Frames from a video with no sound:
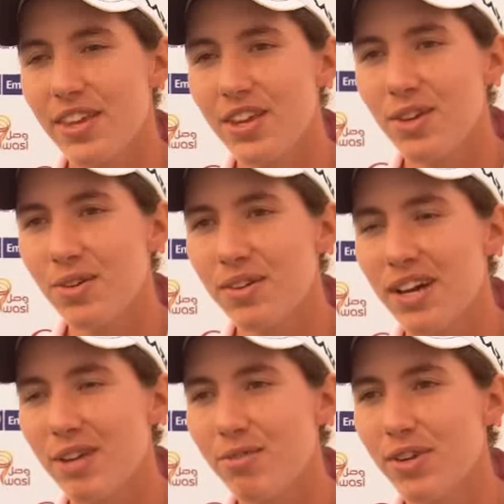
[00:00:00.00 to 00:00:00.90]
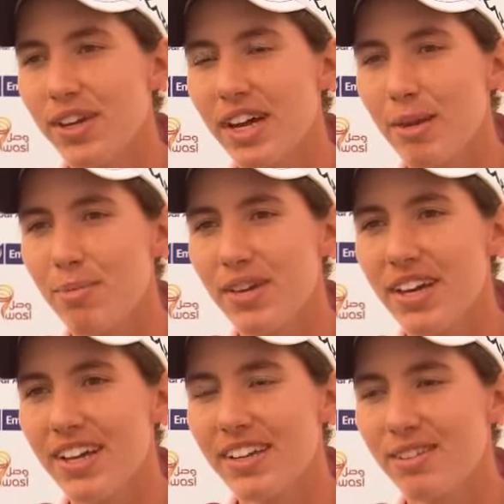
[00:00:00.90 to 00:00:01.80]
Thank you. I'm very happy,
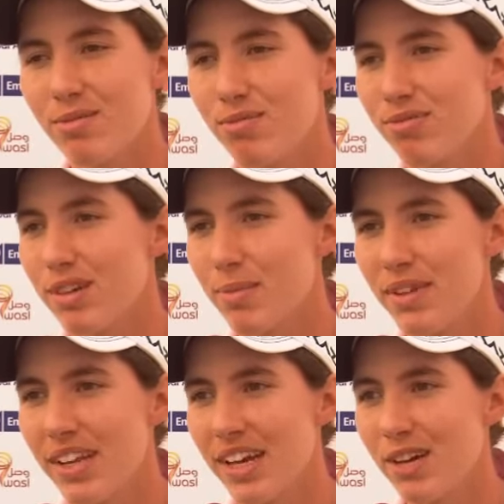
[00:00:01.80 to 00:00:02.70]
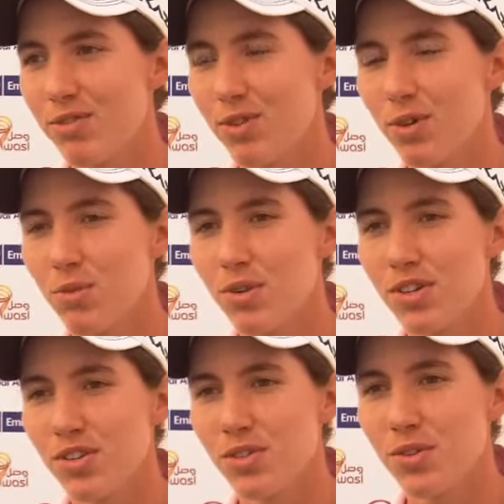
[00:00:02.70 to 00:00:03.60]
and I mean, I have no
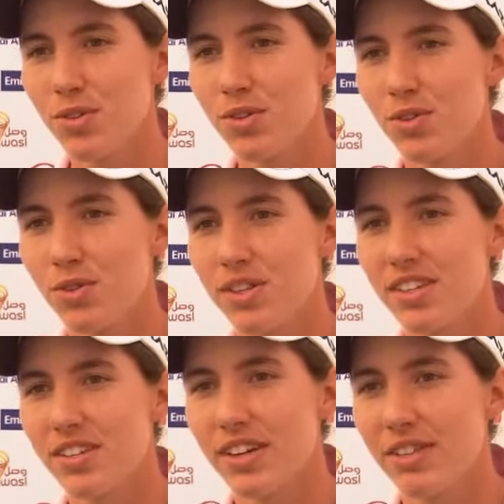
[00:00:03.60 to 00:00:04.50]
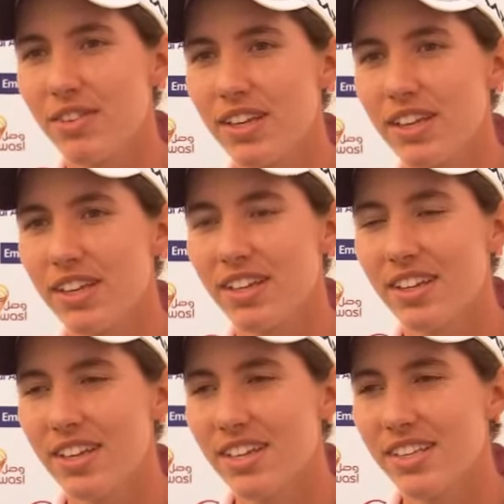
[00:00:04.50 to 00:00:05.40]
words to describe the
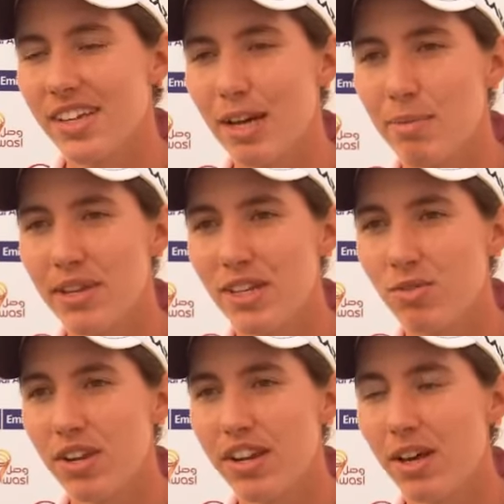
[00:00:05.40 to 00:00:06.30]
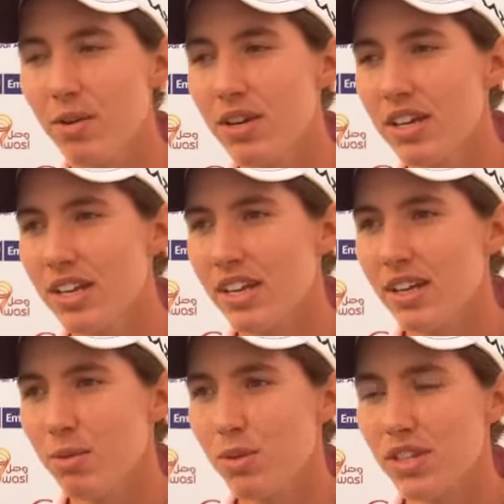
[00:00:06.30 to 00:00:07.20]
happiness right now.
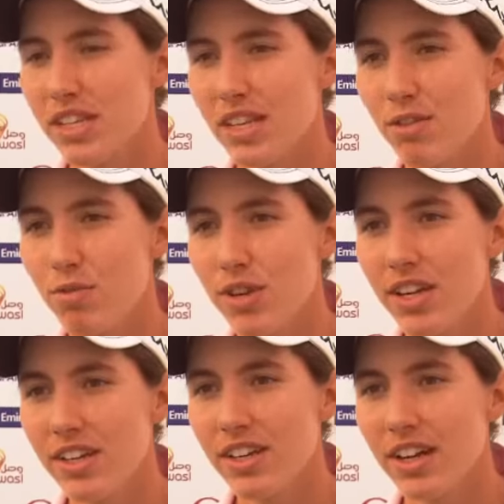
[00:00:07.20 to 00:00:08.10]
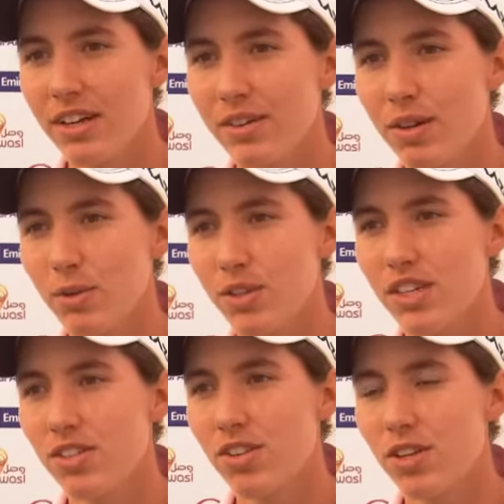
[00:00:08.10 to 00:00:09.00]
It was a tough week. I was
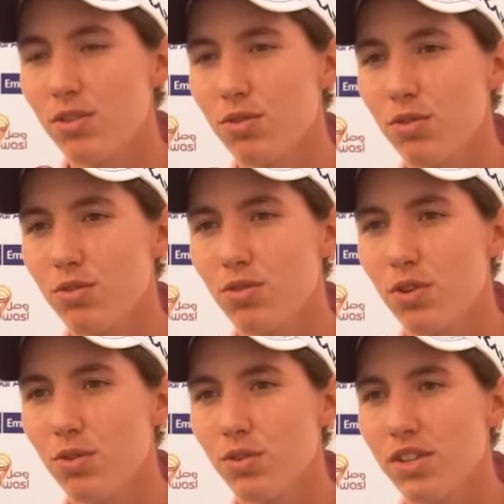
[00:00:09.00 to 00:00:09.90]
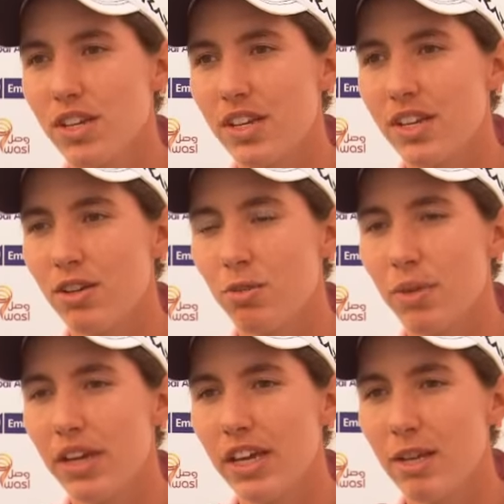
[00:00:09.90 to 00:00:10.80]
just trying to focus
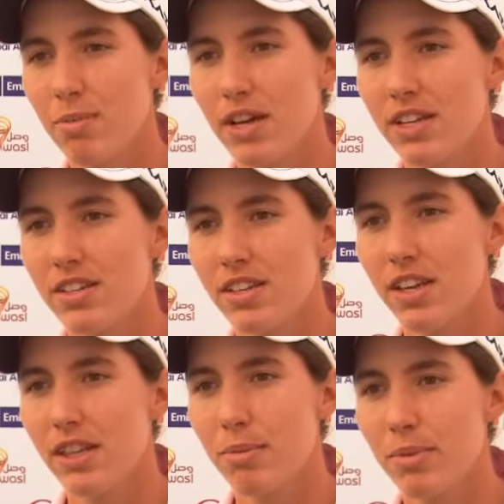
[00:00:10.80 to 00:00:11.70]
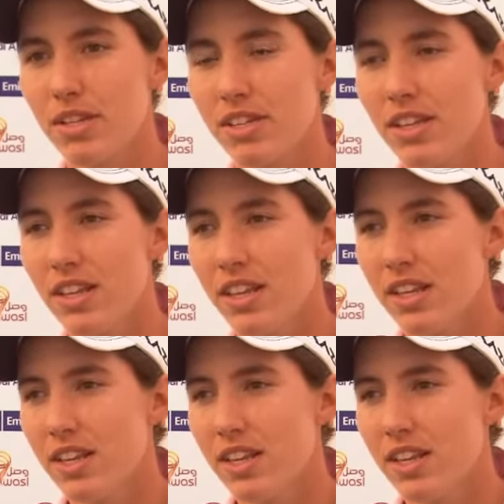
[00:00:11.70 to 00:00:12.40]
on my game and stay in the present.